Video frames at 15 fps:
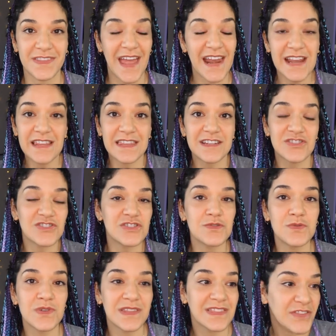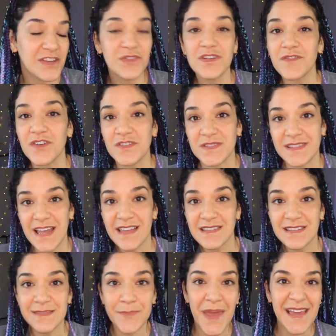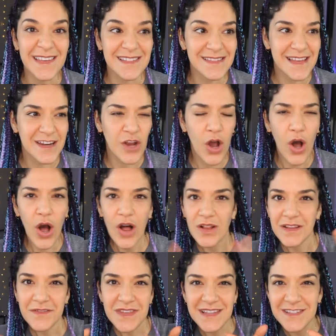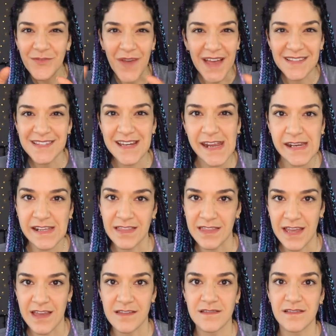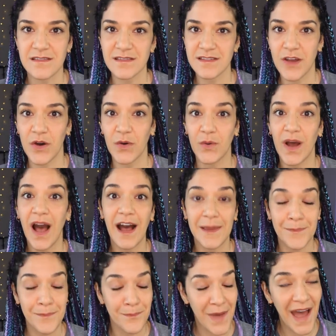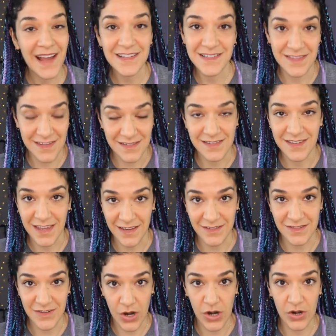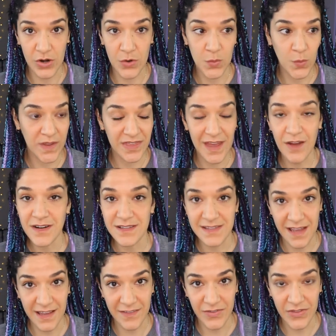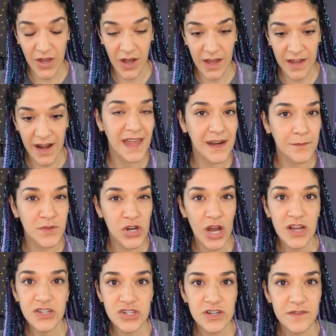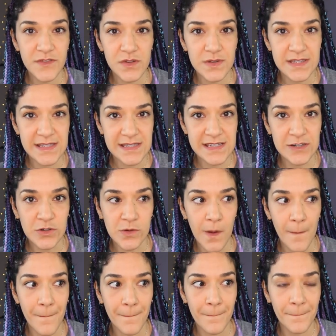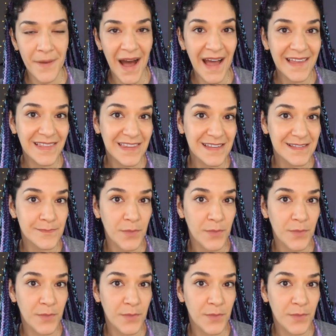anything to do with the universe and space and all of these fascinating things. So I backed this Kickstarter without a second thought, and I'm not sure if you could still buy these